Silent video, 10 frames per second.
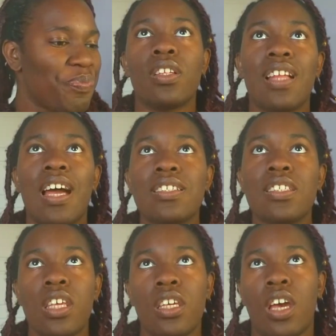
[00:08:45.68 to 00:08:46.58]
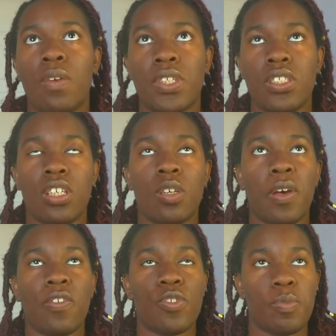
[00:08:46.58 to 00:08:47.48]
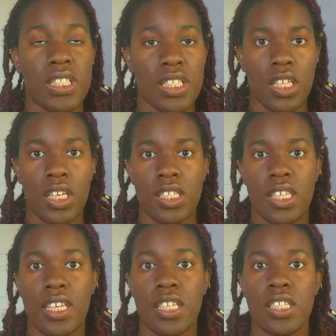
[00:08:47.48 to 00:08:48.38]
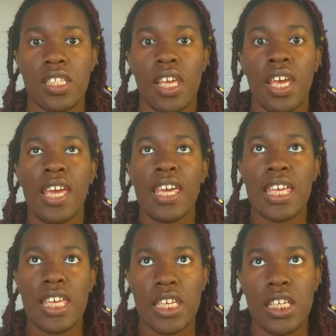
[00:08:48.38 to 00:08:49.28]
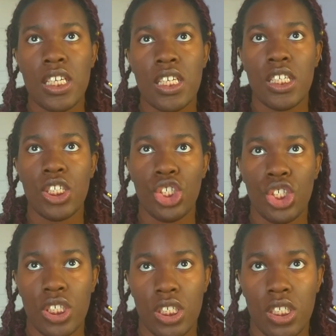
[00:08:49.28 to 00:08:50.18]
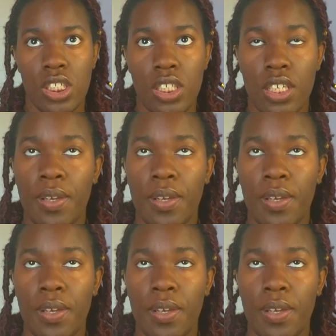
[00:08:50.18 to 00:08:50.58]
the last thing I want to talk about for my dislikes is hye-jun.